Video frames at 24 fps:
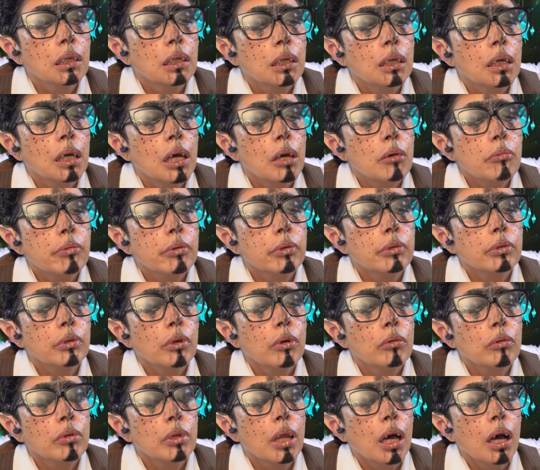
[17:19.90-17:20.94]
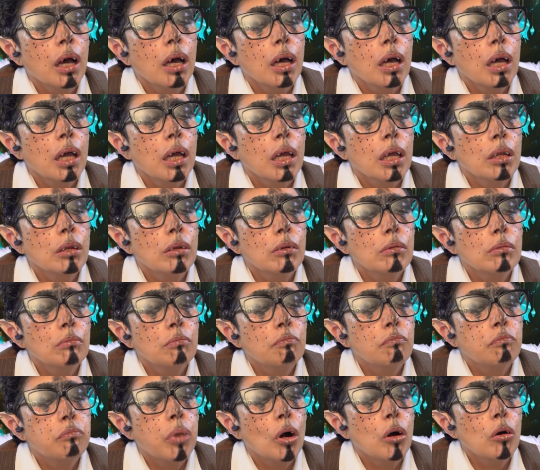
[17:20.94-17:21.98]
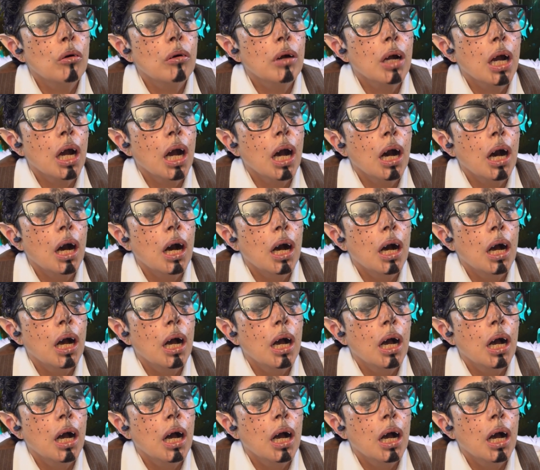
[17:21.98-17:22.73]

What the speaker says: Episode 9, Boca.